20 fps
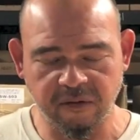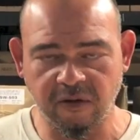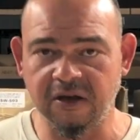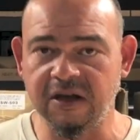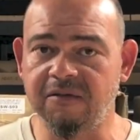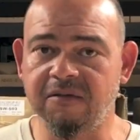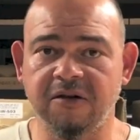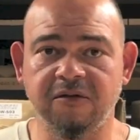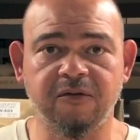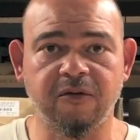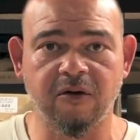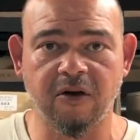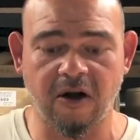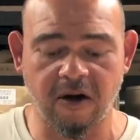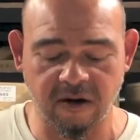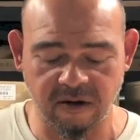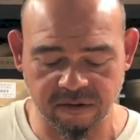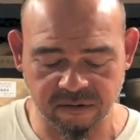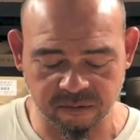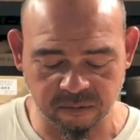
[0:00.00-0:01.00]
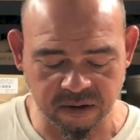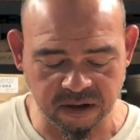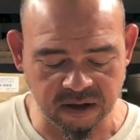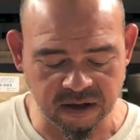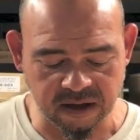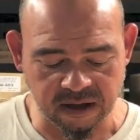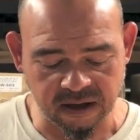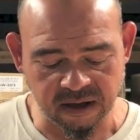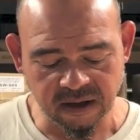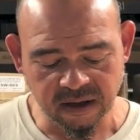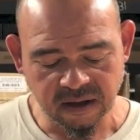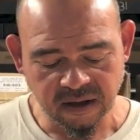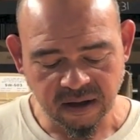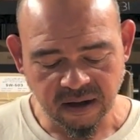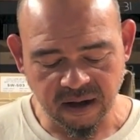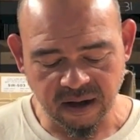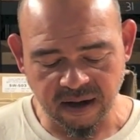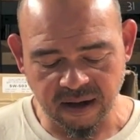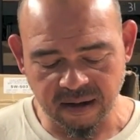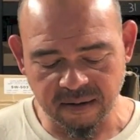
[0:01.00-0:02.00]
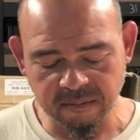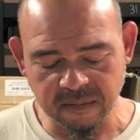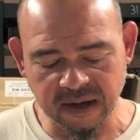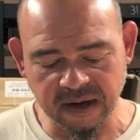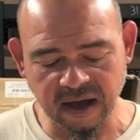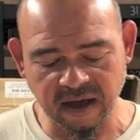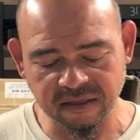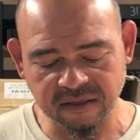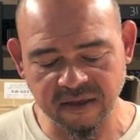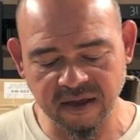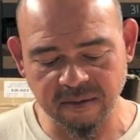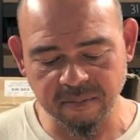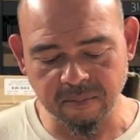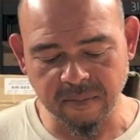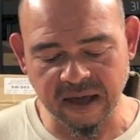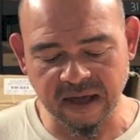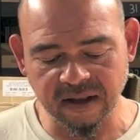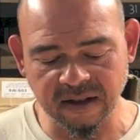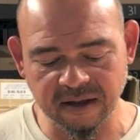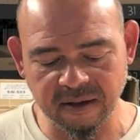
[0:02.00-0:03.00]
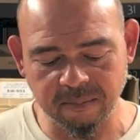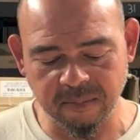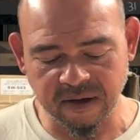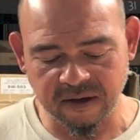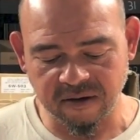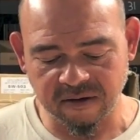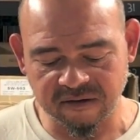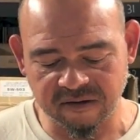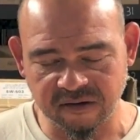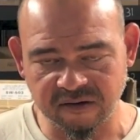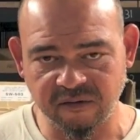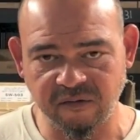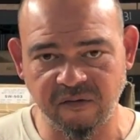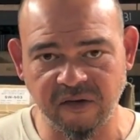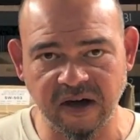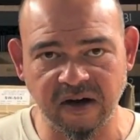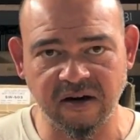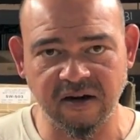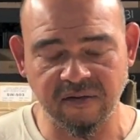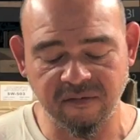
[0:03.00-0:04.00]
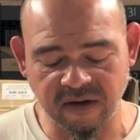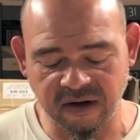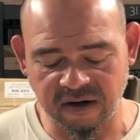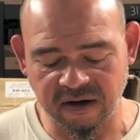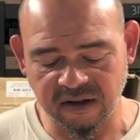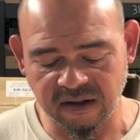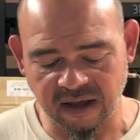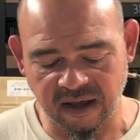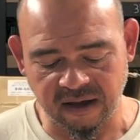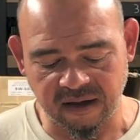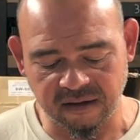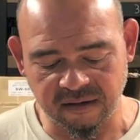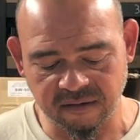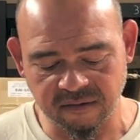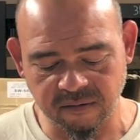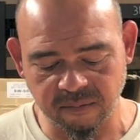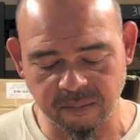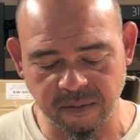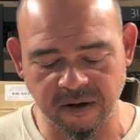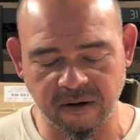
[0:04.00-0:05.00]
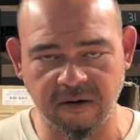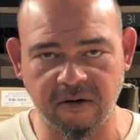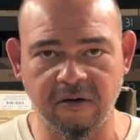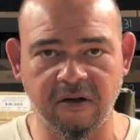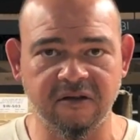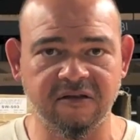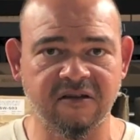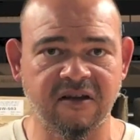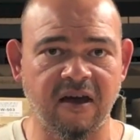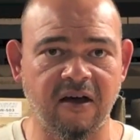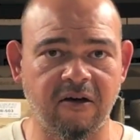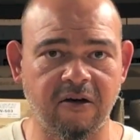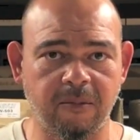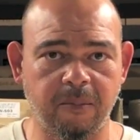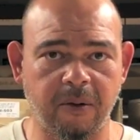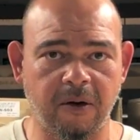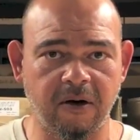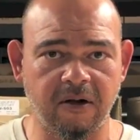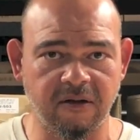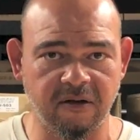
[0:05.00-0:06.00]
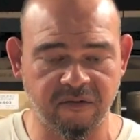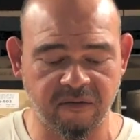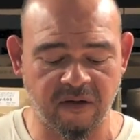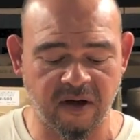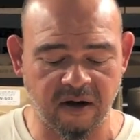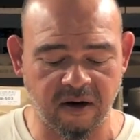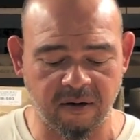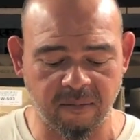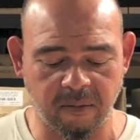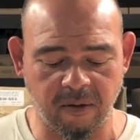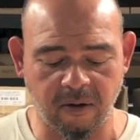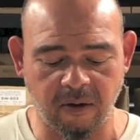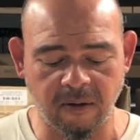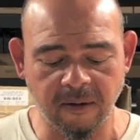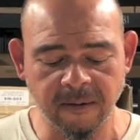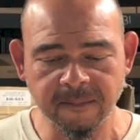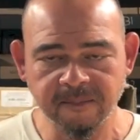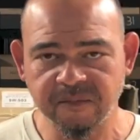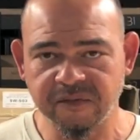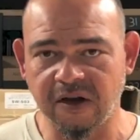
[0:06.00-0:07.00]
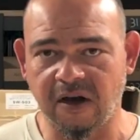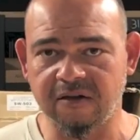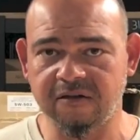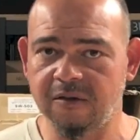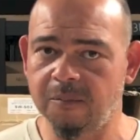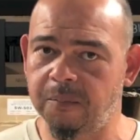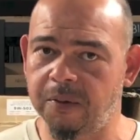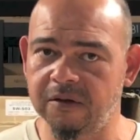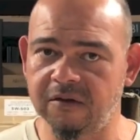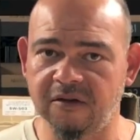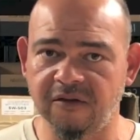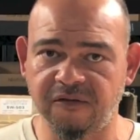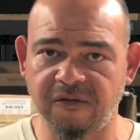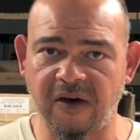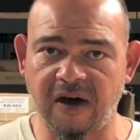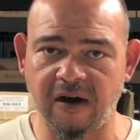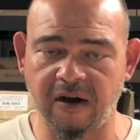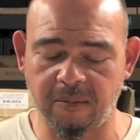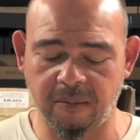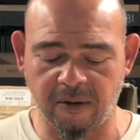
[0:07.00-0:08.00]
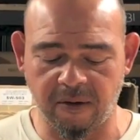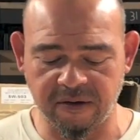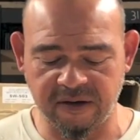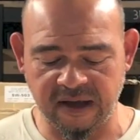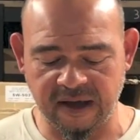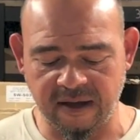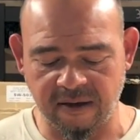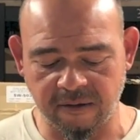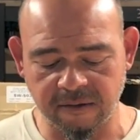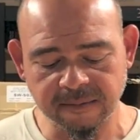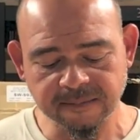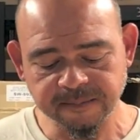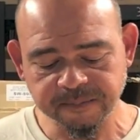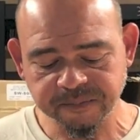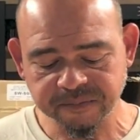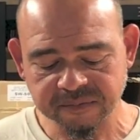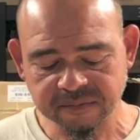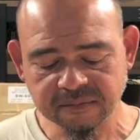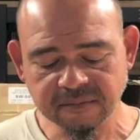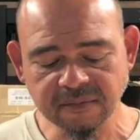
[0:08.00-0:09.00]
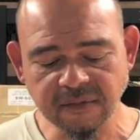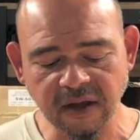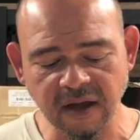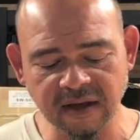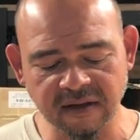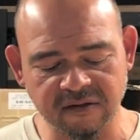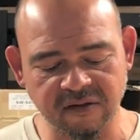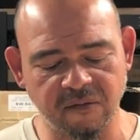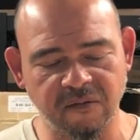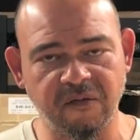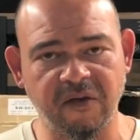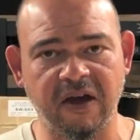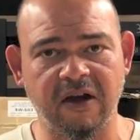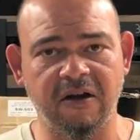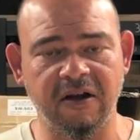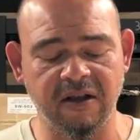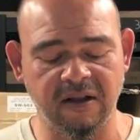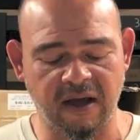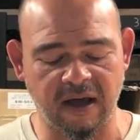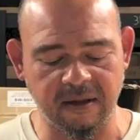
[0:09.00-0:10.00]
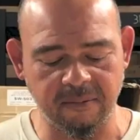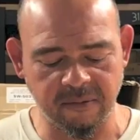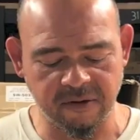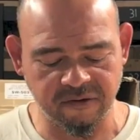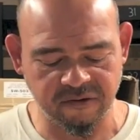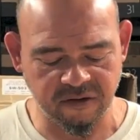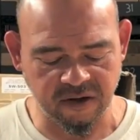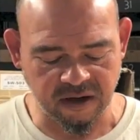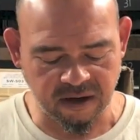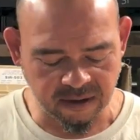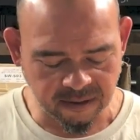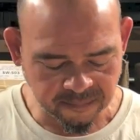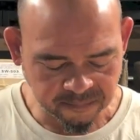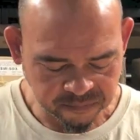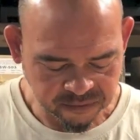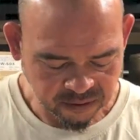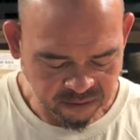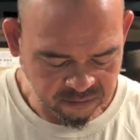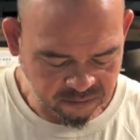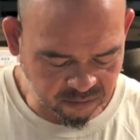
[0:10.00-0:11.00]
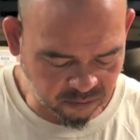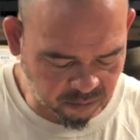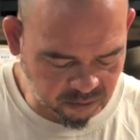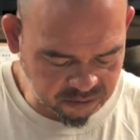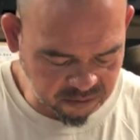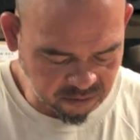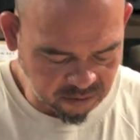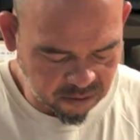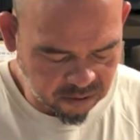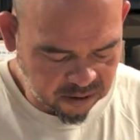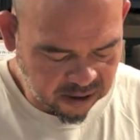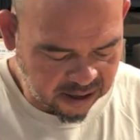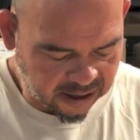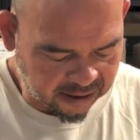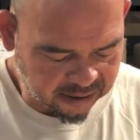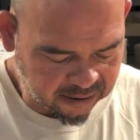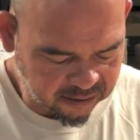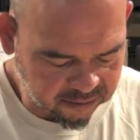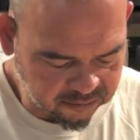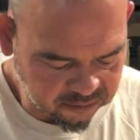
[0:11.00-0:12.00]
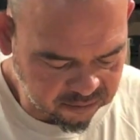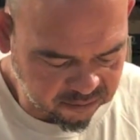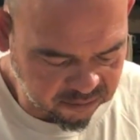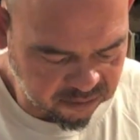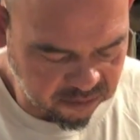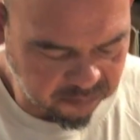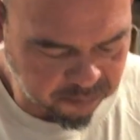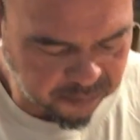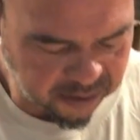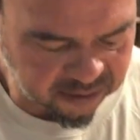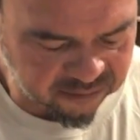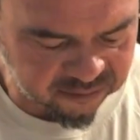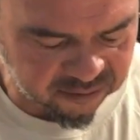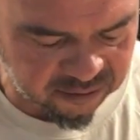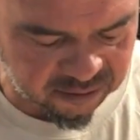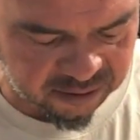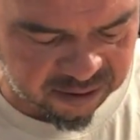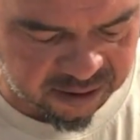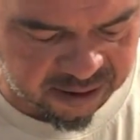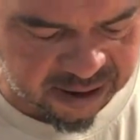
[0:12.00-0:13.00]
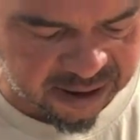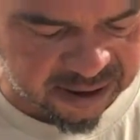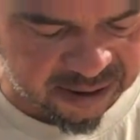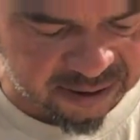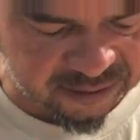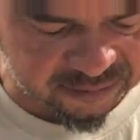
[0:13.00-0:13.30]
even for hard 3D. And I think mainly because it's very light compared to its counterpart, the Fireball. Not to put the Fireball down, it's a very light machine. So when you look at it, basically, again,